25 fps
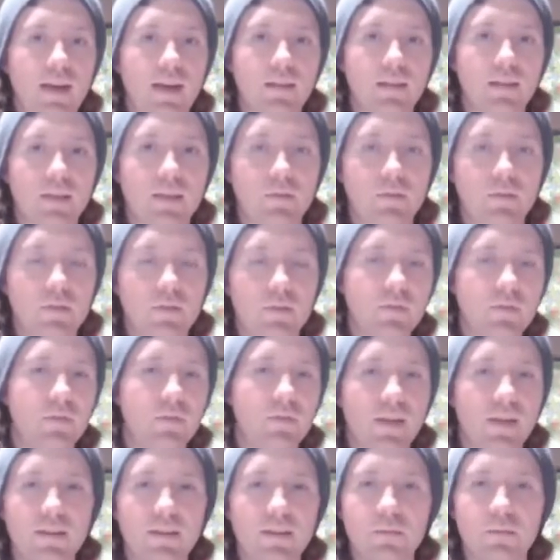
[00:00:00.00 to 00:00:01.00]
level of
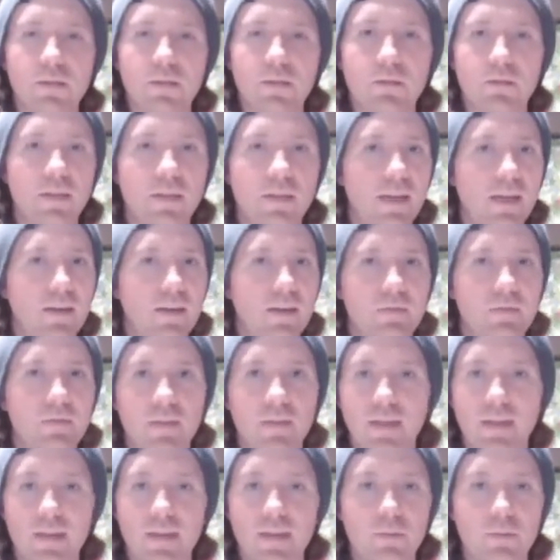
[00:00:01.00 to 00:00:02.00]
development where they have
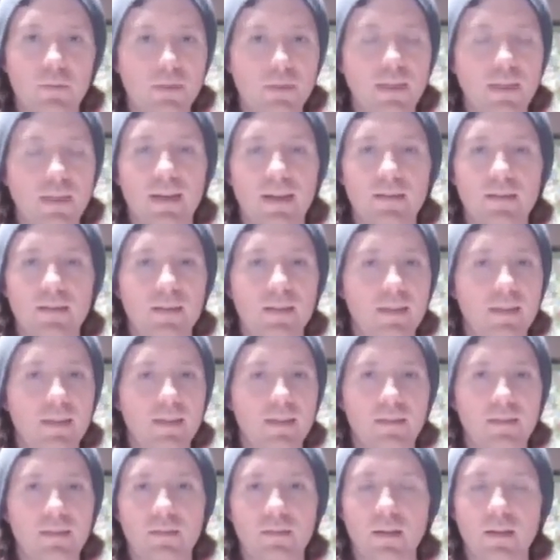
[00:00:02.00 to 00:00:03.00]
like immortality
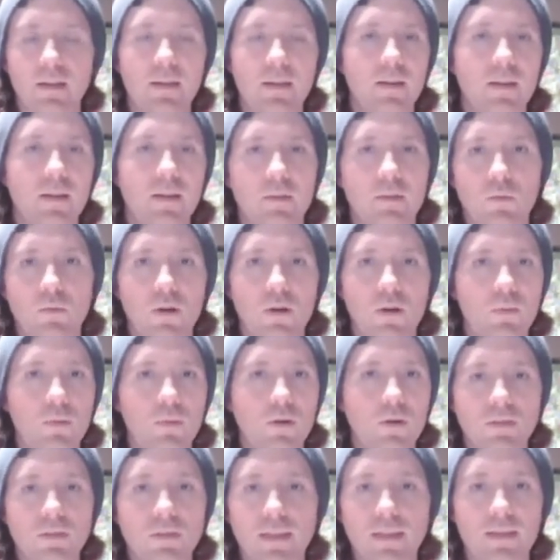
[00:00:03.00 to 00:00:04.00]
and
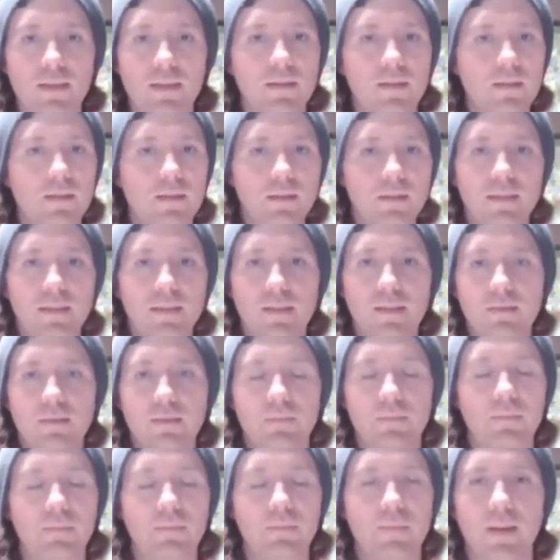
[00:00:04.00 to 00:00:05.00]
wormhole technology,
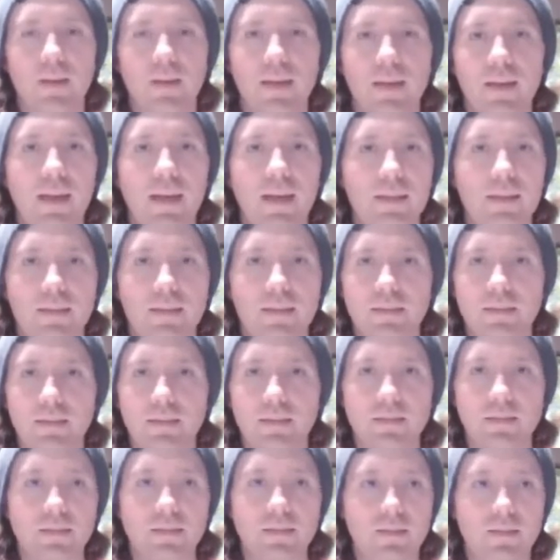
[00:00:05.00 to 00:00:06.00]
and they
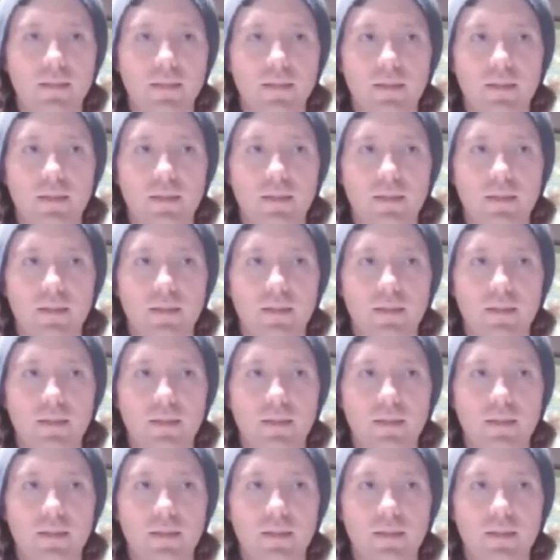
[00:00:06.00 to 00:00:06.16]
just